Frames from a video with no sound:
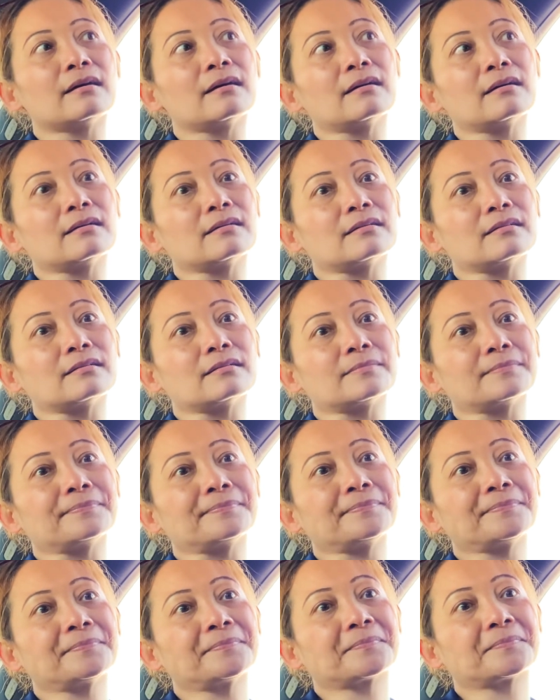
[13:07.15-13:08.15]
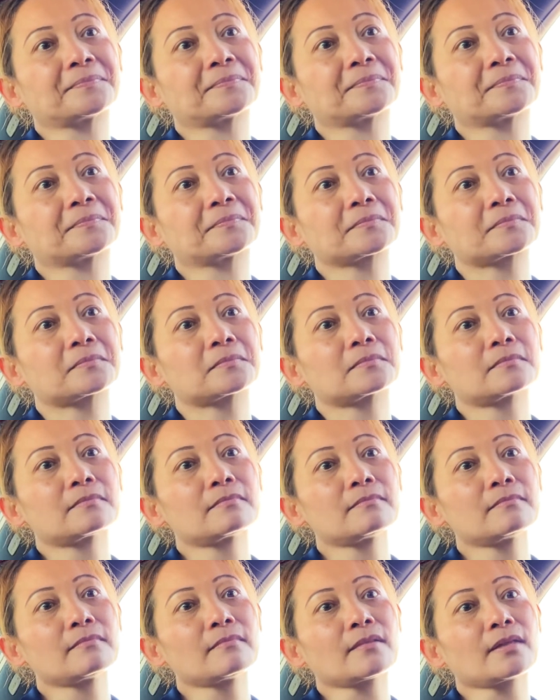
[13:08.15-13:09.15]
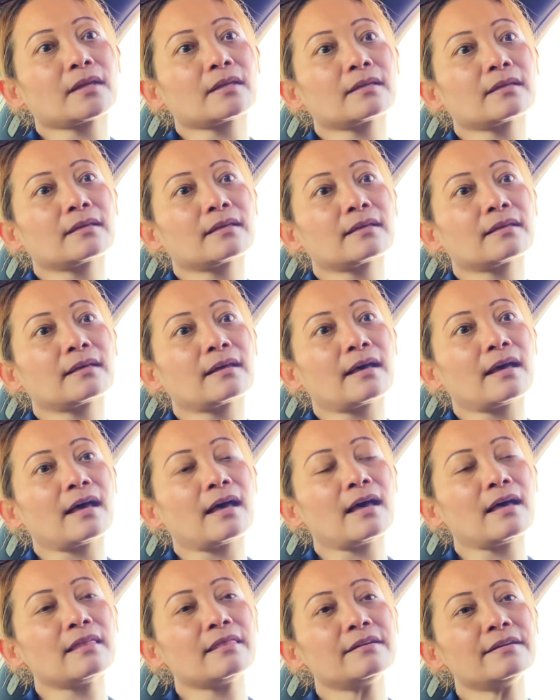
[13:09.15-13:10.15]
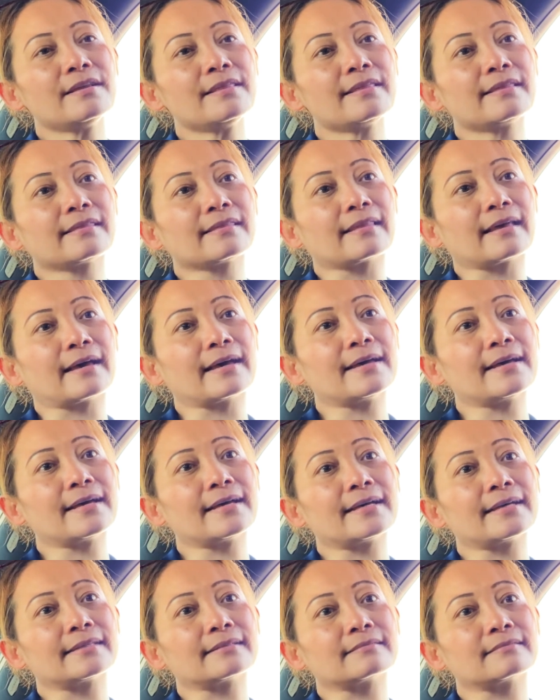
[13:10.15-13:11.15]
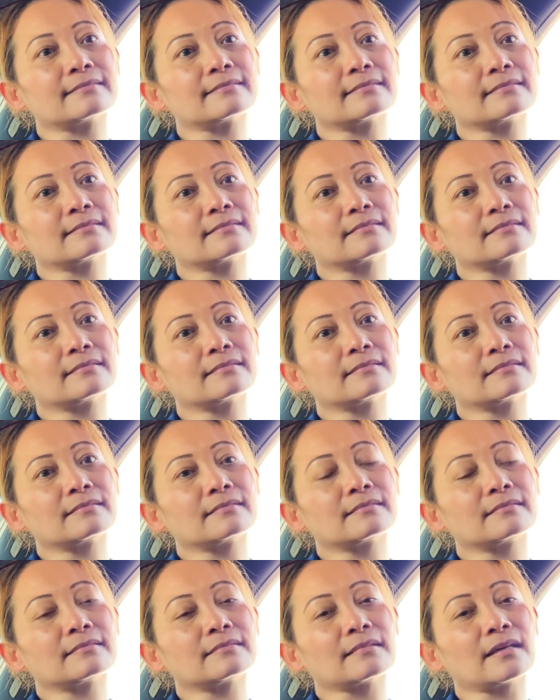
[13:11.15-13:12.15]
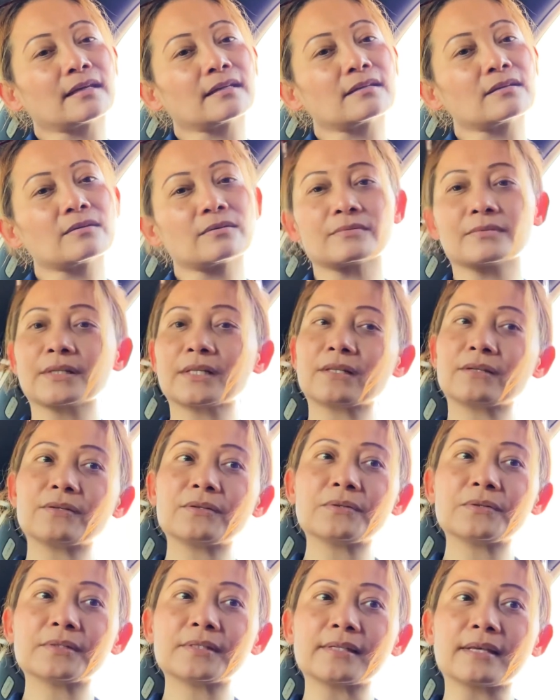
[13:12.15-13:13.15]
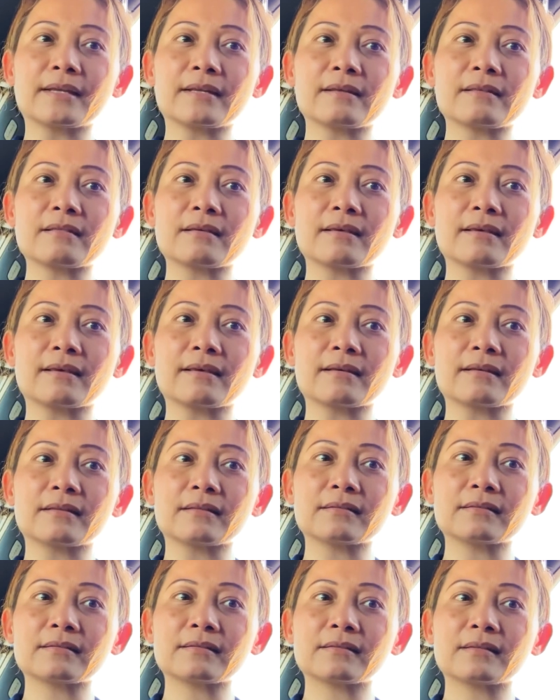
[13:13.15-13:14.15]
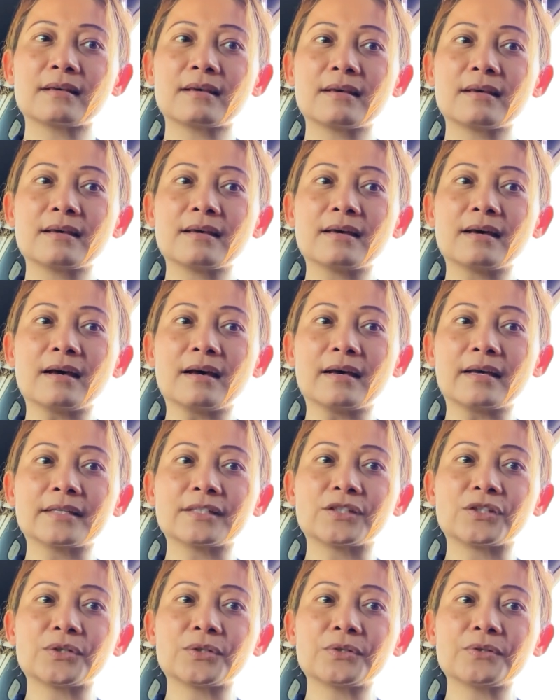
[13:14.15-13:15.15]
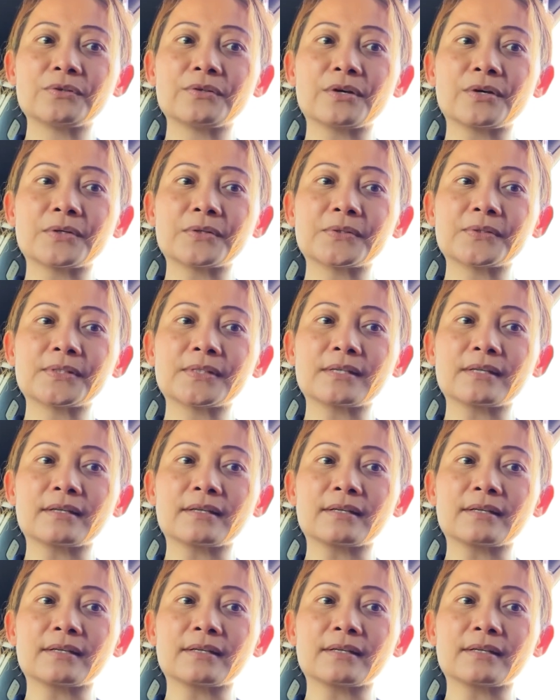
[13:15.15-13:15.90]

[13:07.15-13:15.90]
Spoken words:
Other than that, I don't really use anything else. I do those